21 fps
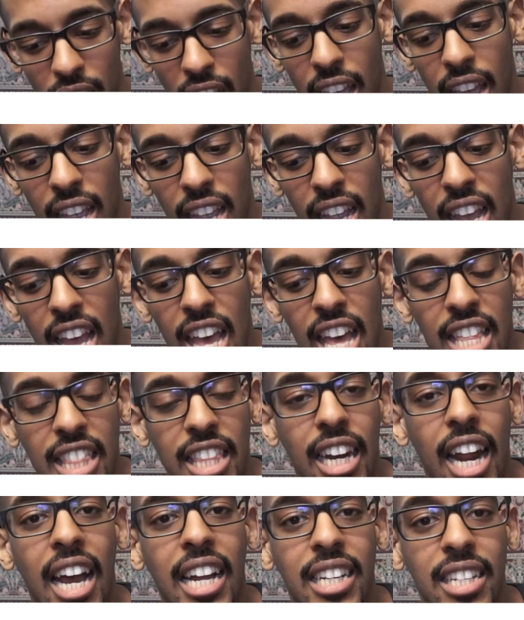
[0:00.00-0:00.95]
day
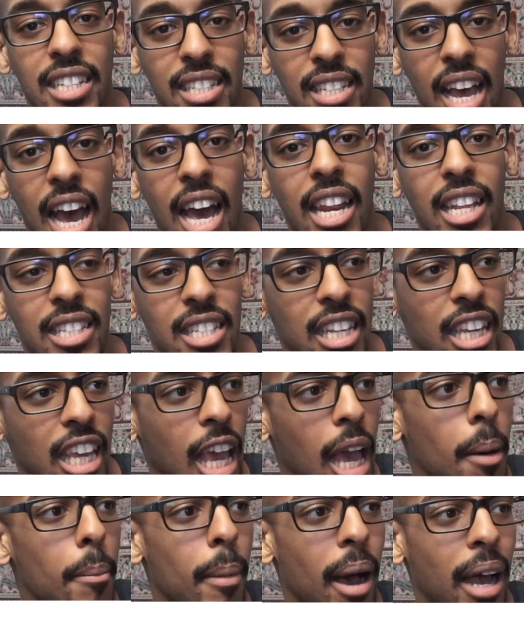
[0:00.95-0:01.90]
that I decided to
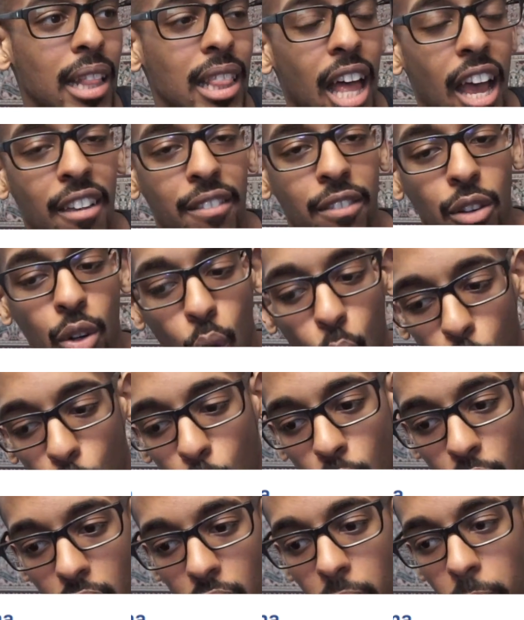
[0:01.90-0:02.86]
get my life in
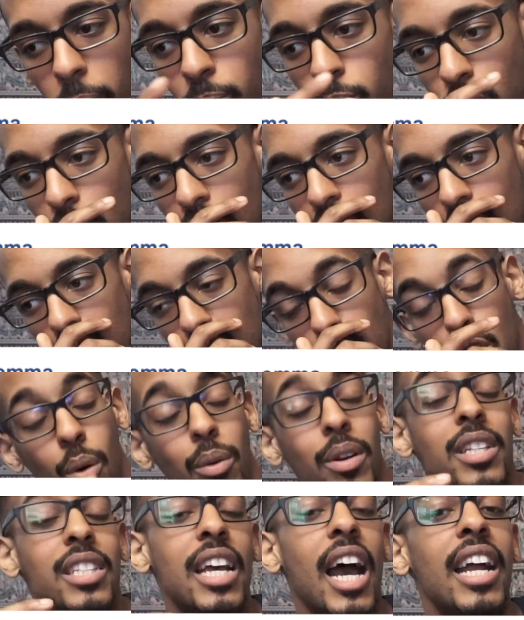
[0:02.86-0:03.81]
order.
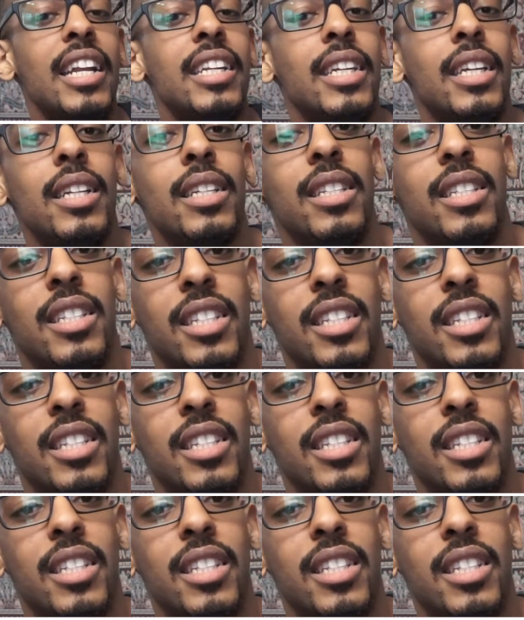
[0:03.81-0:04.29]
Notice I didn't